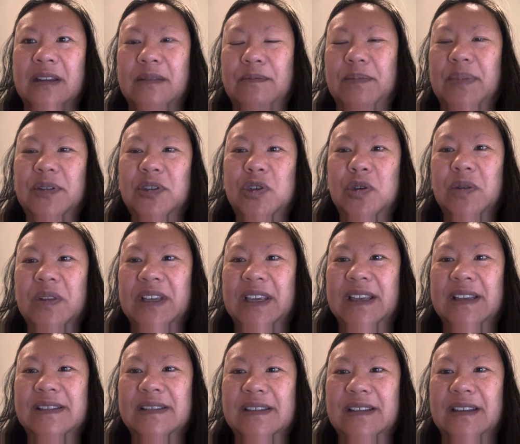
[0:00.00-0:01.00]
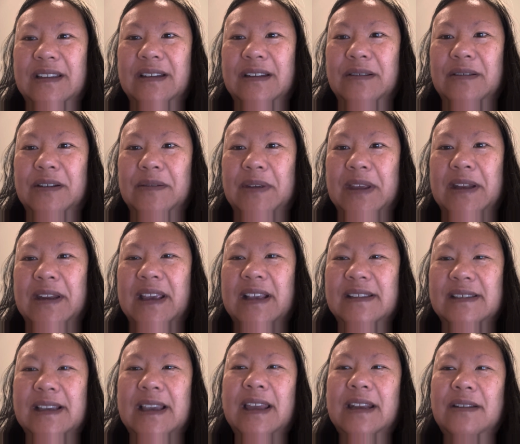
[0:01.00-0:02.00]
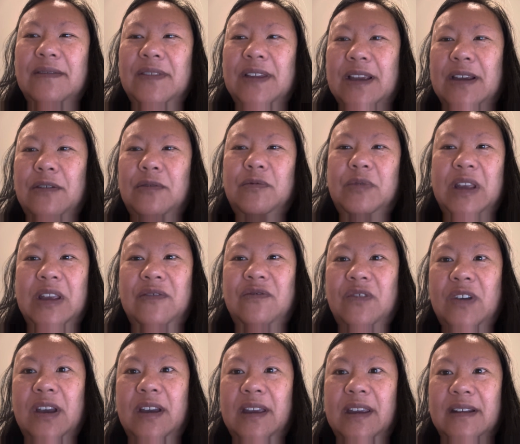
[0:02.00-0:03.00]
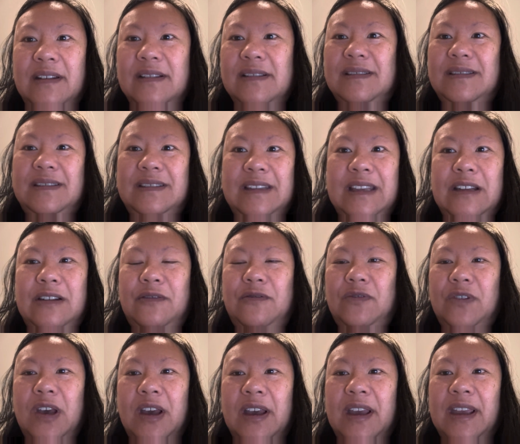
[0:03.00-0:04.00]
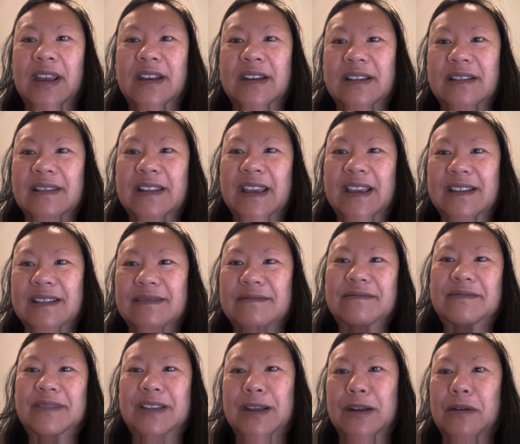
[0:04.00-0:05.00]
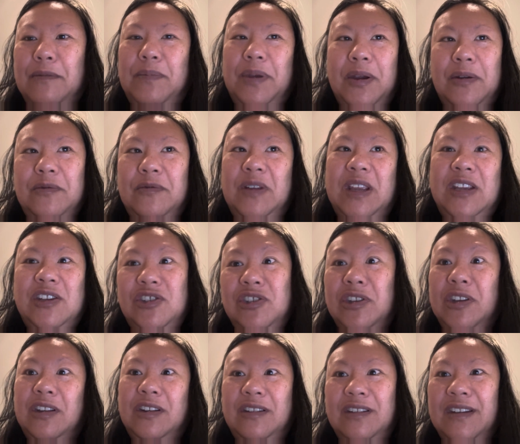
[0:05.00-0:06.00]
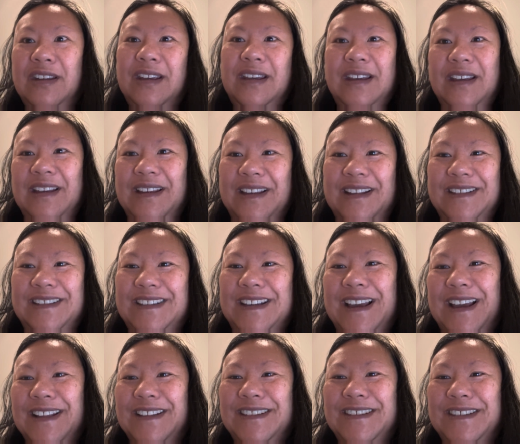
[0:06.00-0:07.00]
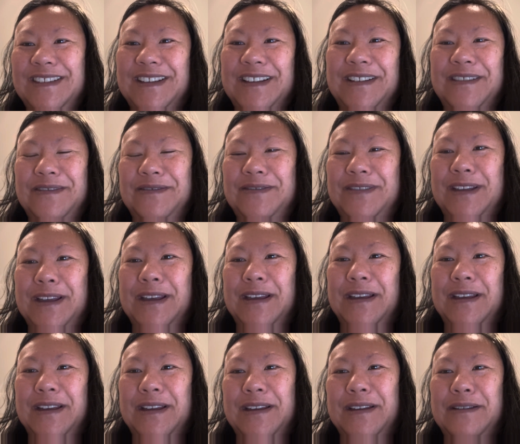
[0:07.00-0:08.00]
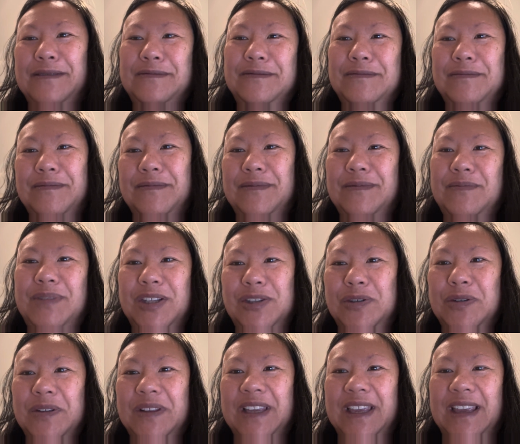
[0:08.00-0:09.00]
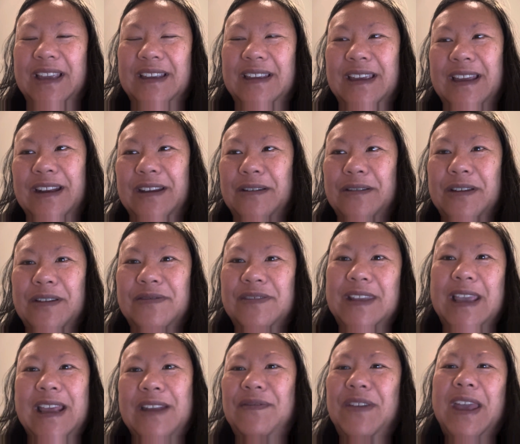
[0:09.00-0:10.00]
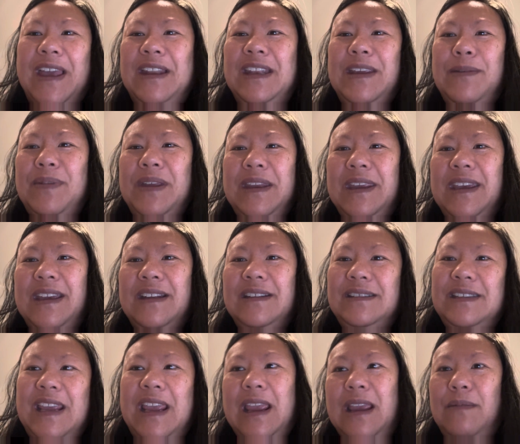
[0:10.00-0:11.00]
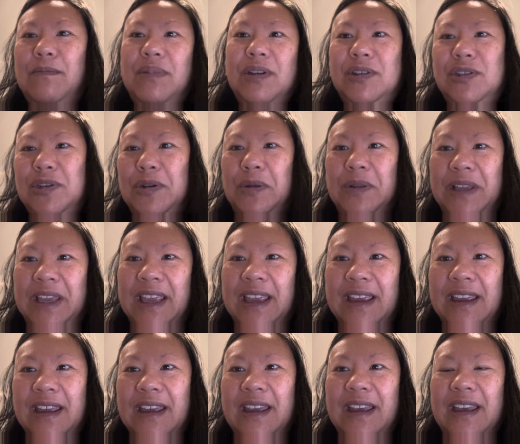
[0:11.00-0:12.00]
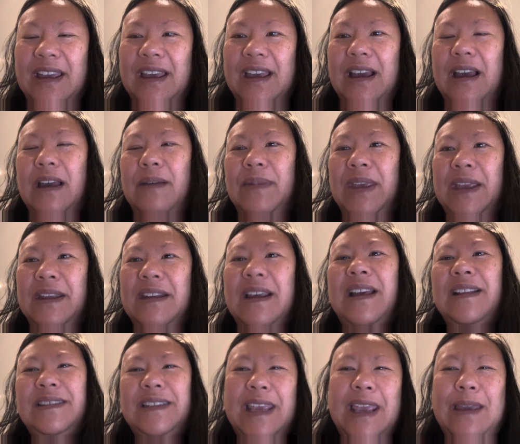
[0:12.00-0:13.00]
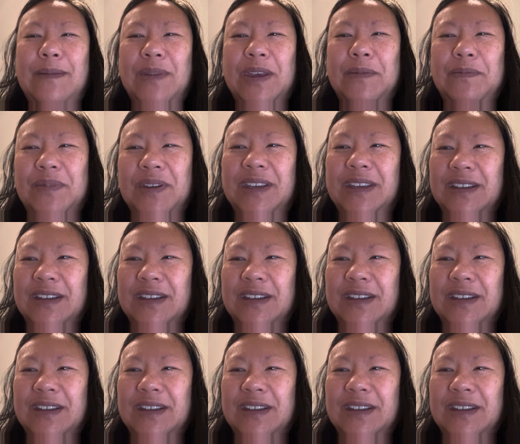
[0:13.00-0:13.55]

patchoulis. You know what I mean? It's kind of like a refined, citified, like, Parisian touch of patchouli. If anybody can tame patchouli, I mean, not tame it, but